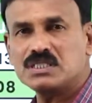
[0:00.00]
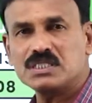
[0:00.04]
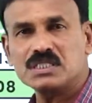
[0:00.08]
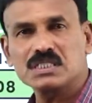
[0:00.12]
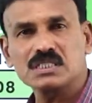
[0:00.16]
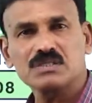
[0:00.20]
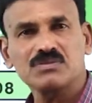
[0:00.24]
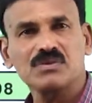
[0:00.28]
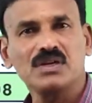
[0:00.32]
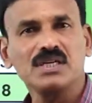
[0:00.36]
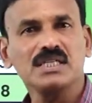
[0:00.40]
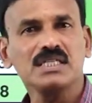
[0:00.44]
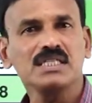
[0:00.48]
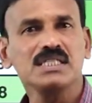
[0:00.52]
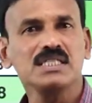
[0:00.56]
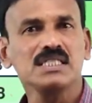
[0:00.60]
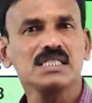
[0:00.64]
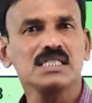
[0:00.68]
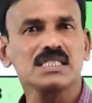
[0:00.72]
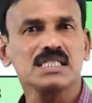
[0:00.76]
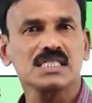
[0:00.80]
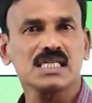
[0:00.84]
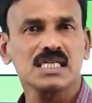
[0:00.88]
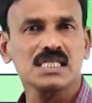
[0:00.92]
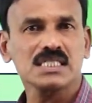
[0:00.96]
This is very
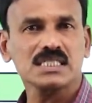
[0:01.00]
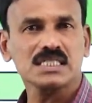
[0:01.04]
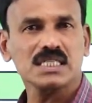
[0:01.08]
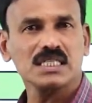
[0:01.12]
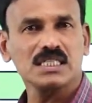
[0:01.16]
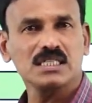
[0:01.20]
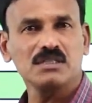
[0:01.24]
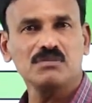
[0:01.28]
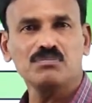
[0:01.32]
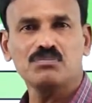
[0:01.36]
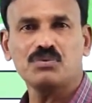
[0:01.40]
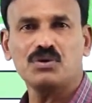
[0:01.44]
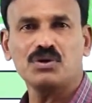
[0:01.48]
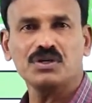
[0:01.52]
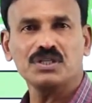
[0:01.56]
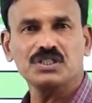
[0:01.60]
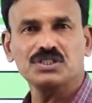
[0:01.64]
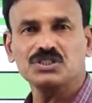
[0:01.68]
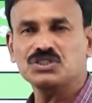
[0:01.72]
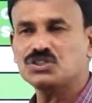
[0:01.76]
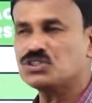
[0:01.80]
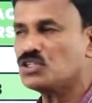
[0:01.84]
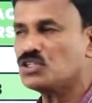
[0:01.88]
easiest and important